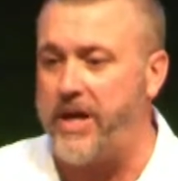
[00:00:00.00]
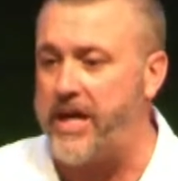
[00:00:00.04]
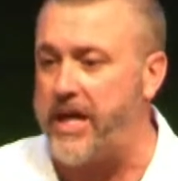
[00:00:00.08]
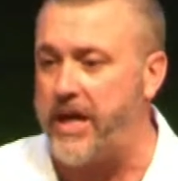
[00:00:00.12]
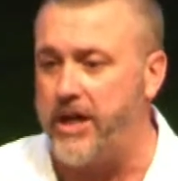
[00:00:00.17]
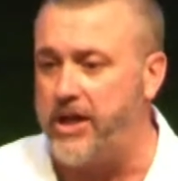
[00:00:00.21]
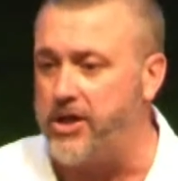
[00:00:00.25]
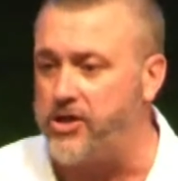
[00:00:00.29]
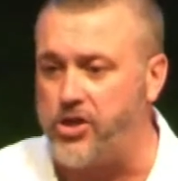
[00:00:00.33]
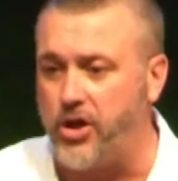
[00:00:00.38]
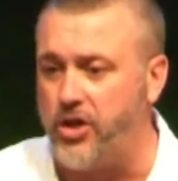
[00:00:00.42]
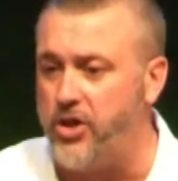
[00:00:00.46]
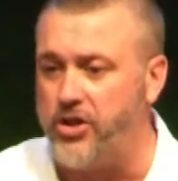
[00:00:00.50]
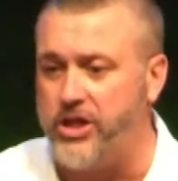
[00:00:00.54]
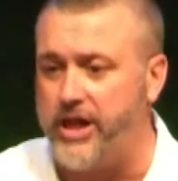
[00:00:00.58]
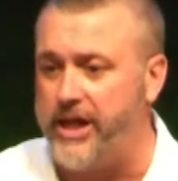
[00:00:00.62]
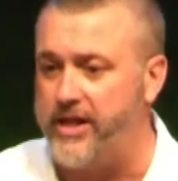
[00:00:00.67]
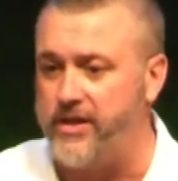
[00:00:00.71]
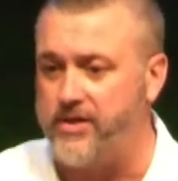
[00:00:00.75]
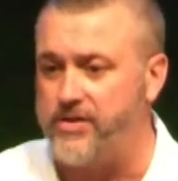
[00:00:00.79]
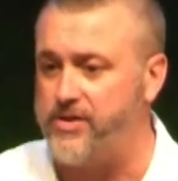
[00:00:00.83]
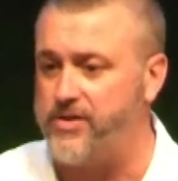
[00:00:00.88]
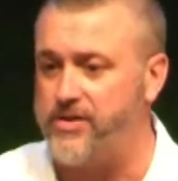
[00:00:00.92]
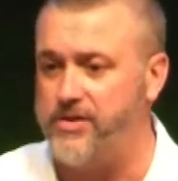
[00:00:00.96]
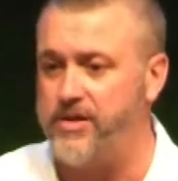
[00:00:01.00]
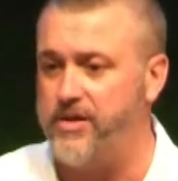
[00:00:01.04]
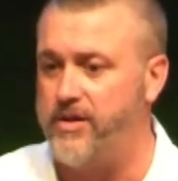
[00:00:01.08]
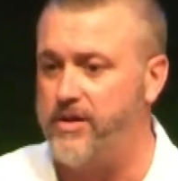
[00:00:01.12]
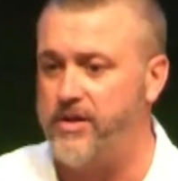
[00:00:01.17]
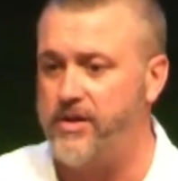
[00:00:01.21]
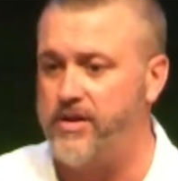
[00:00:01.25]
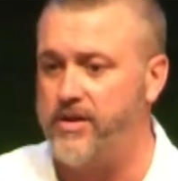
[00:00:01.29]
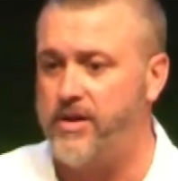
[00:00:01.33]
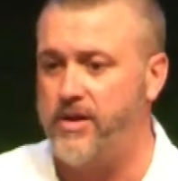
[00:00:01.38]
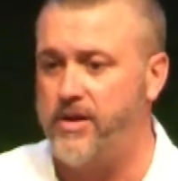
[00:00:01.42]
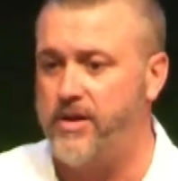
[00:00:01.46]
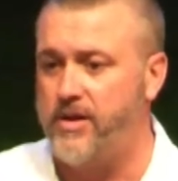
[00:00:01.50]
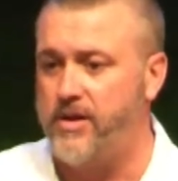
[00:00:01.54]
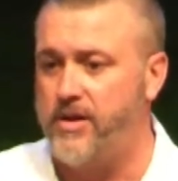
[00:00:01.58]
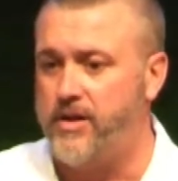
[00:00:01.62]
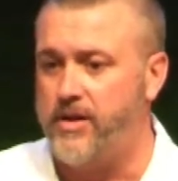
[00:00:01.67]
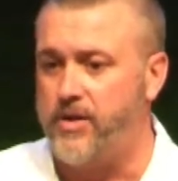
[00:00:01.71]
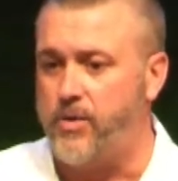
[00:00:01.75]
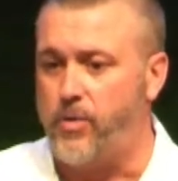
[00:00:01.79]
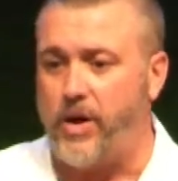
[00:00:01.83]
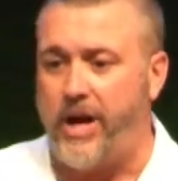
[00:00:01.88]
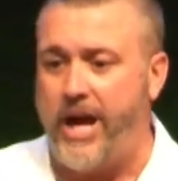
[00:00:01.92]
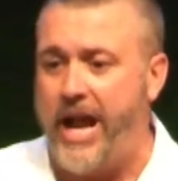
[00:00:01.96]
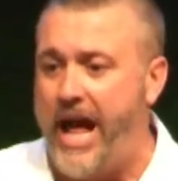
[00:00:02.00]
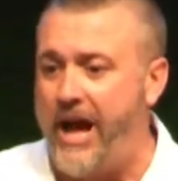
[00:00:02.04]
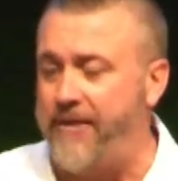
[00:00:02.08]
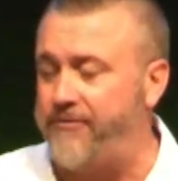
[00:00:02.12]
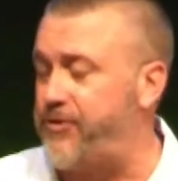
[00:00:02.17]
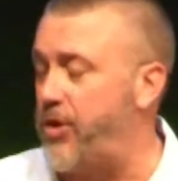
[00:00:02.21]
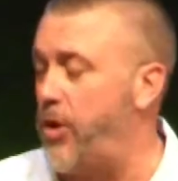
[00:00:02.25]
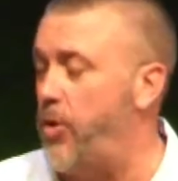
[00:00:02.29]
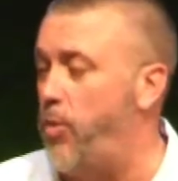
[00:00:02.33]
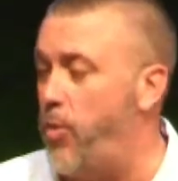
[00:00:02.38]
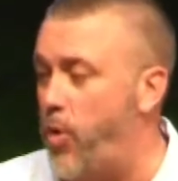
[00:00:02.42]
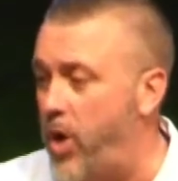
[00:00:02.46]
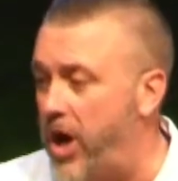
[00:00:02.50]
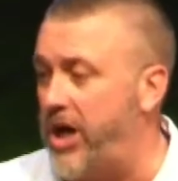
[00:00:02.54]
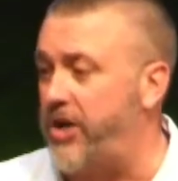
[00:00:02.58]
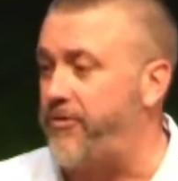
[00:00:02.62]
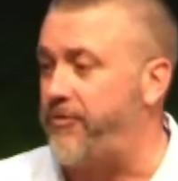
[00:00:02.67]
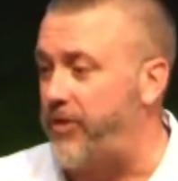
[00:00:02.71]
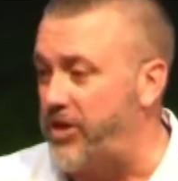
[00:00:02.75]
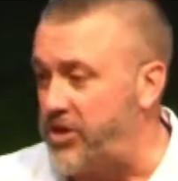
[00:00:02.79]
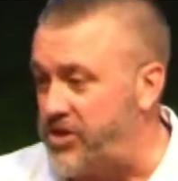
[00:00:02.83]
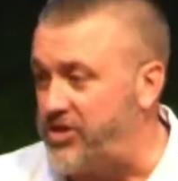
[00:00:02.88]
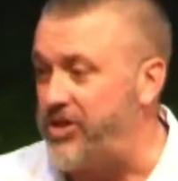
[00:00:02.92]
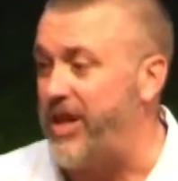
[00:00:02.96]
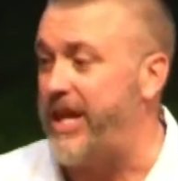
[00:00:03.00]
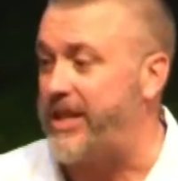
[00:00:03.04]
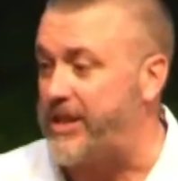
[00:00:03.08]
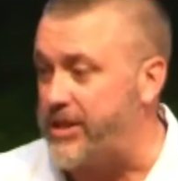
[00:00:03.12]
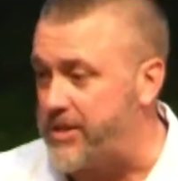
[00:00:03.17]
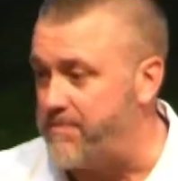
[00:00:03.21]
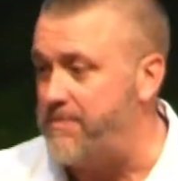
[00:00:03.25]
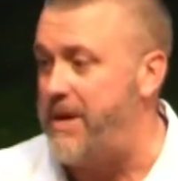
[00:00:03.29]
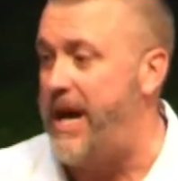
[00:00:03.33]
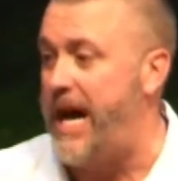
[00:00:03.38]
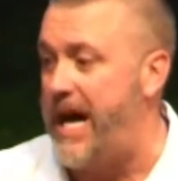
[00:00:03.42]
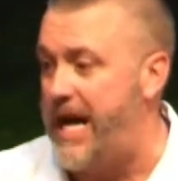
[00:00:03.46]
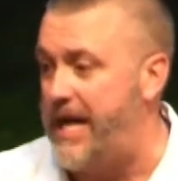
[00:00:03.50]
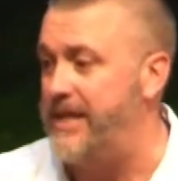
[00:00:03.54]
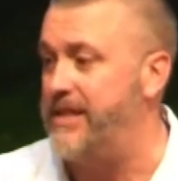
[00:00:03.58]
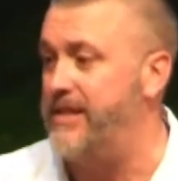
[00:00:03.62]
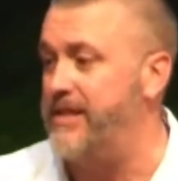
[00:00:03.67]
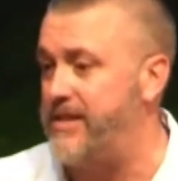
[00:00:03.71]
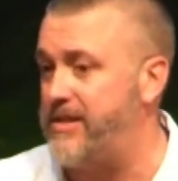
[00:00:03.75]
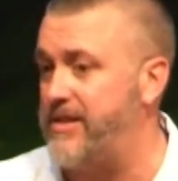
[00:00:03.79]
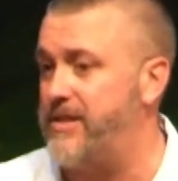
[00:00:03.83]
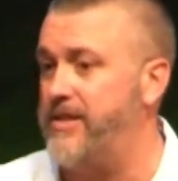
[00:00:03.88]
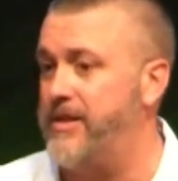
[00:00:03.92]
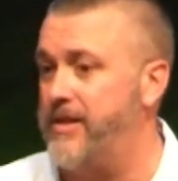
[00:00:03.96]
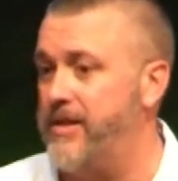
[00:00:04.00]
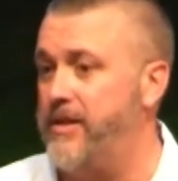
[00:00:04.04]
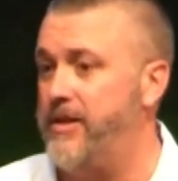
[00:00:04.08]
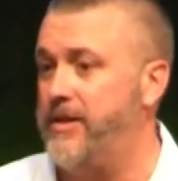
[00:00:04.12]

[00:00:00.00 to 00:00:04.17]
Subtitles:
going to do this? We're going to have to work for 6 months.